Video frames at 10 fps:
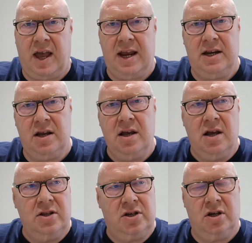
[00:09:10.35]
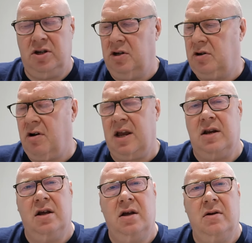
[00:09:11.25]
aid to Ukraine